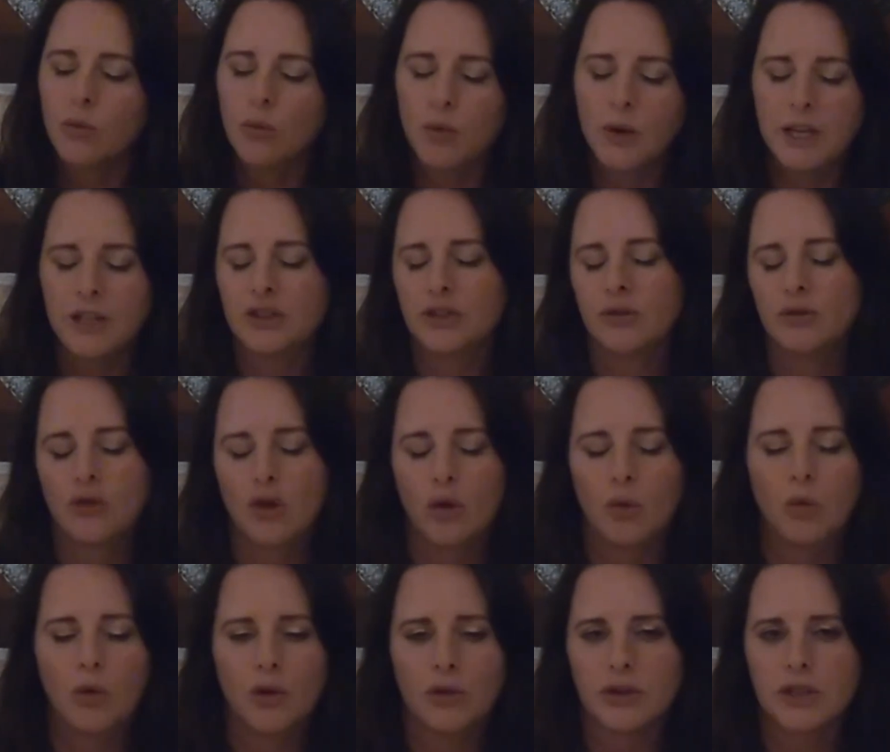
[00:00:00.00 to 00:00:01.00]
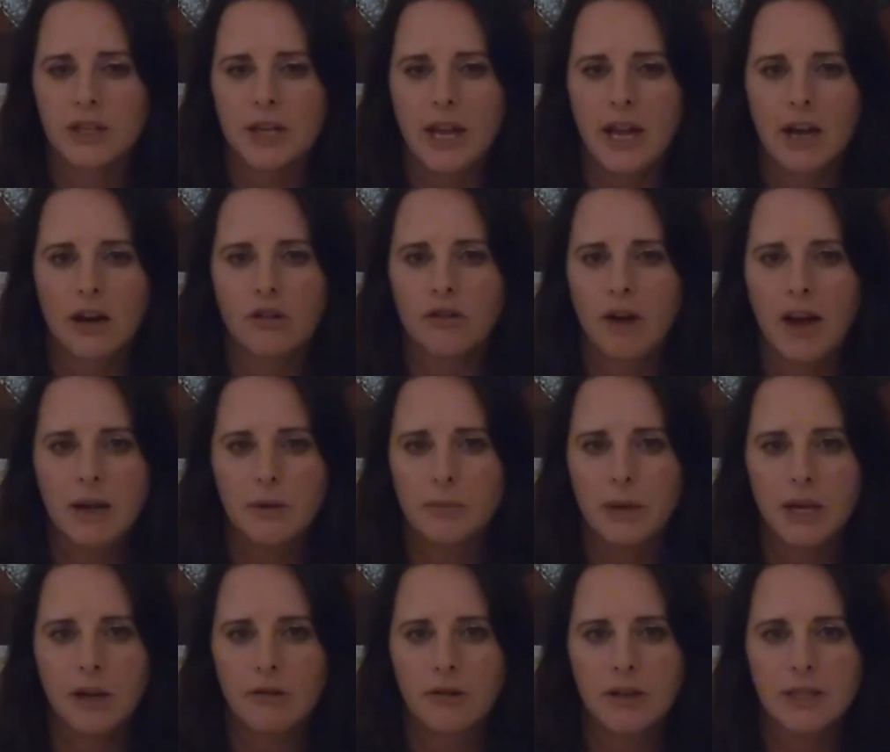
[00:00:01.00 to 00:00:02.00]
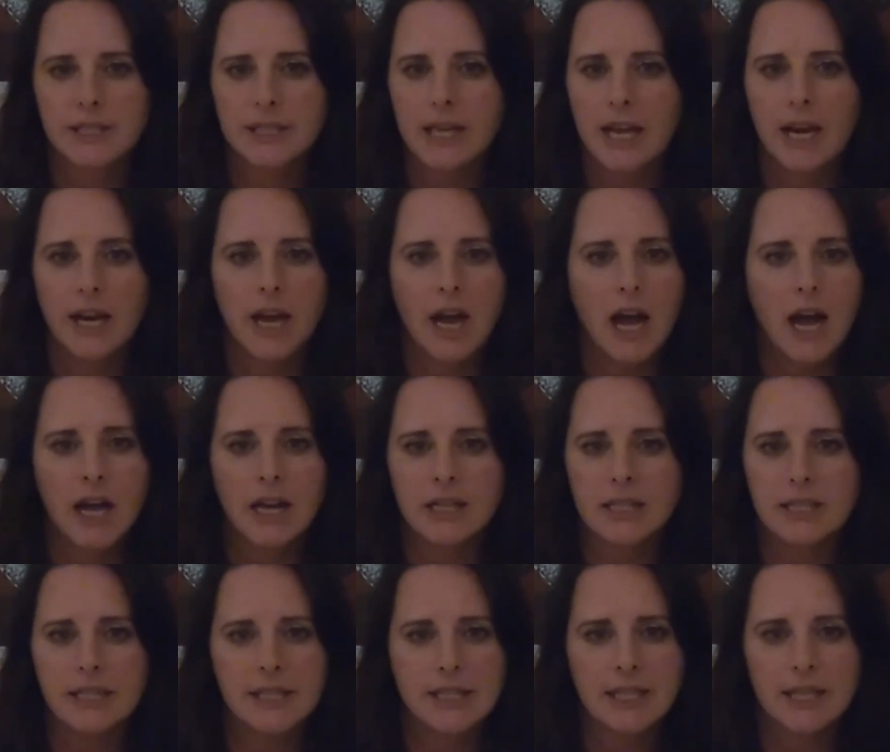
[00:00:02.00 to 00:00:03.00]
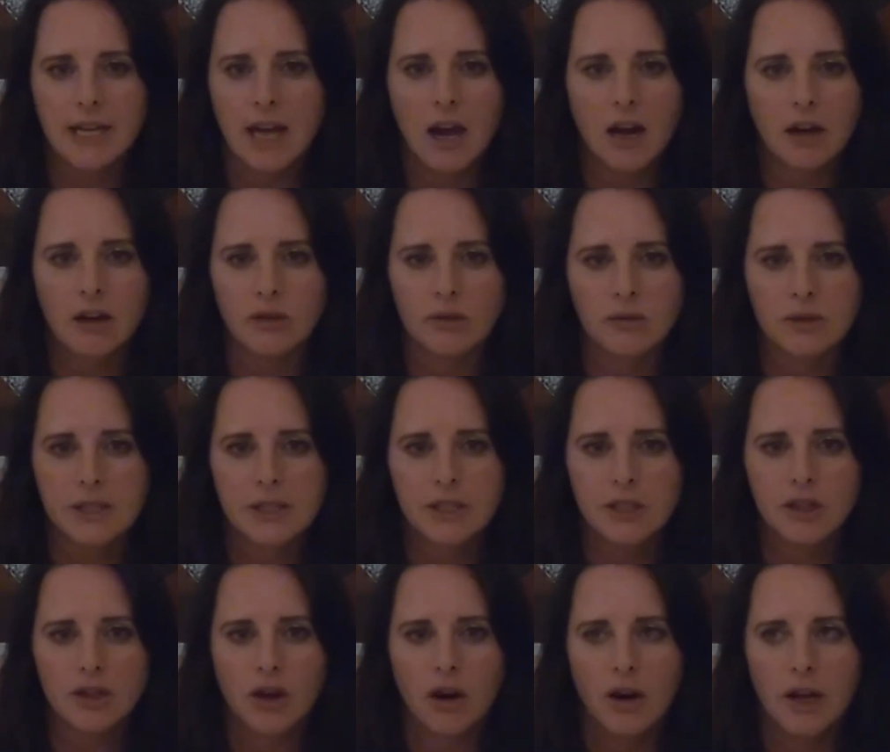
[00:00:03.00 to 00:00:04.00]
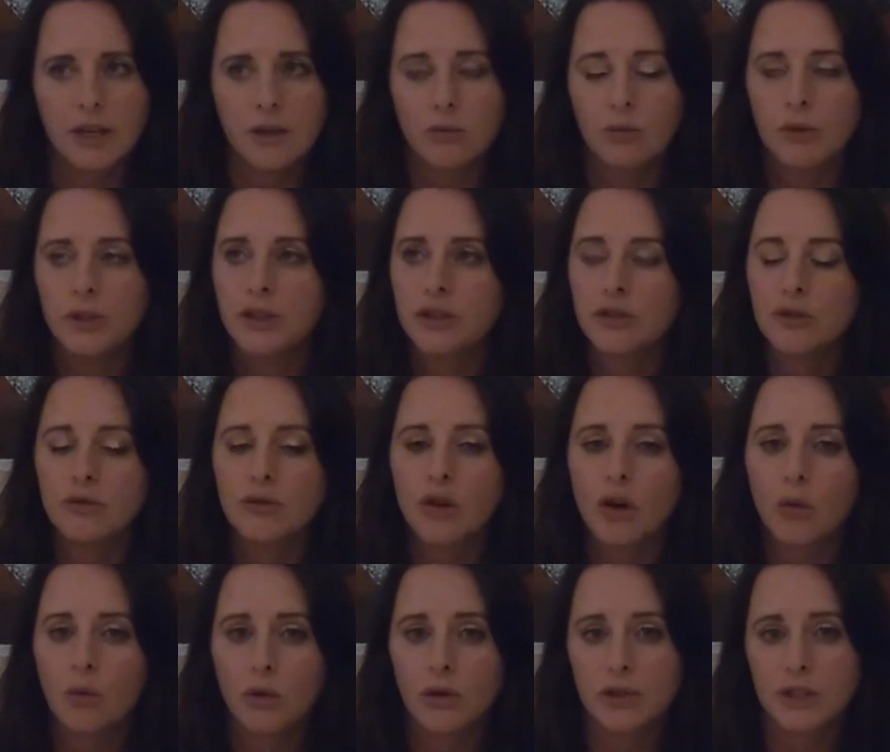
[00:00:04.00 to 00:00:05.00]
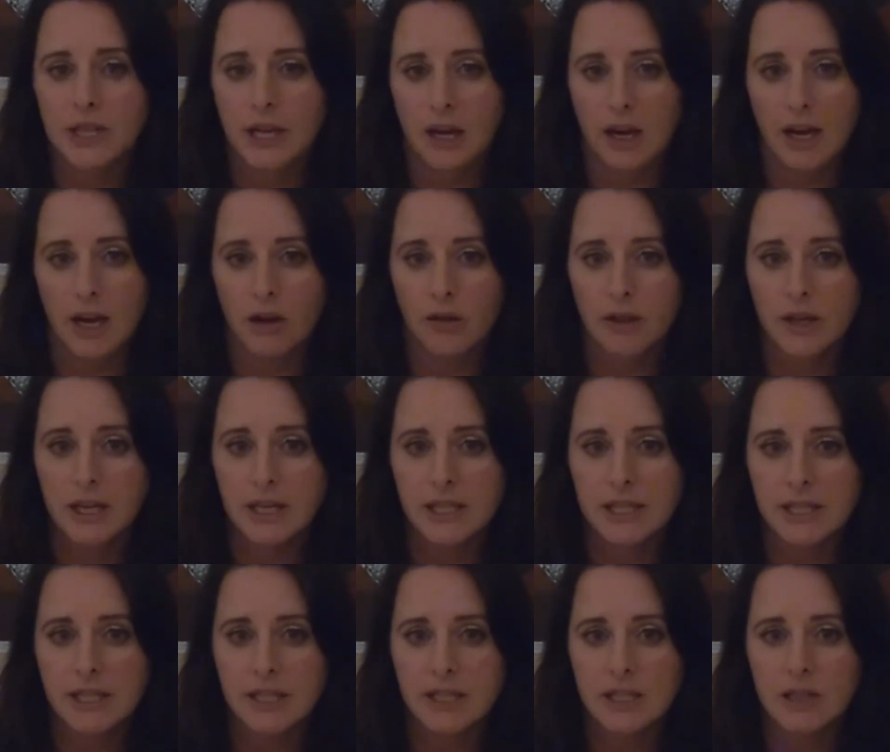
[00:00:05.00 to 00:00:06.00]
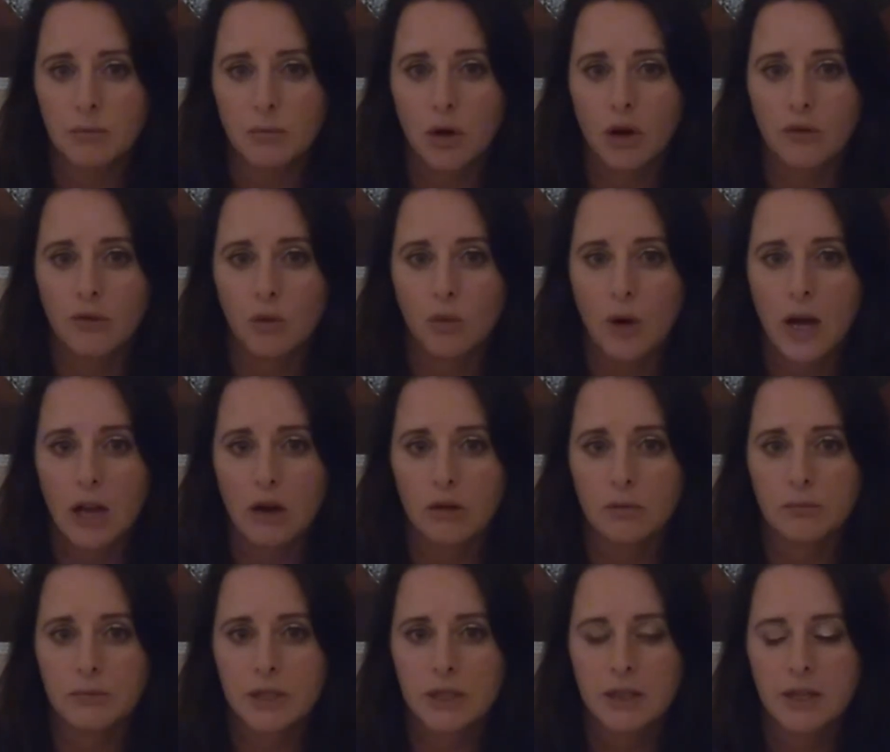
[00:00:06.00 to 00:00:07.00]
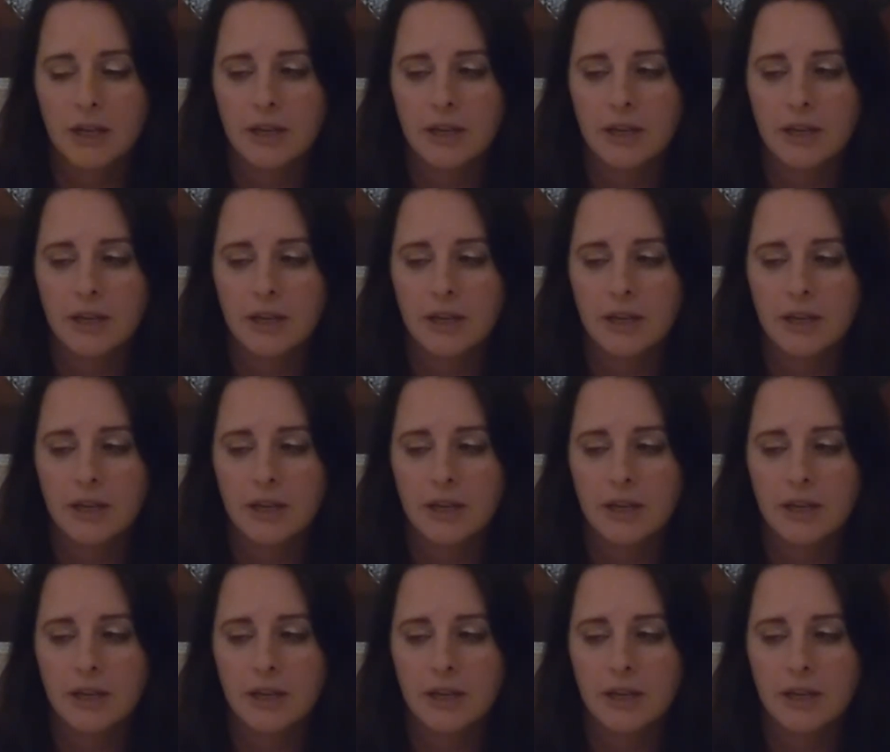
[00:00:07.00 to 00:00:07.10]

We do not want our grandparents and our aunties and uncles to die. We do not want our healthcare system overwhelmed.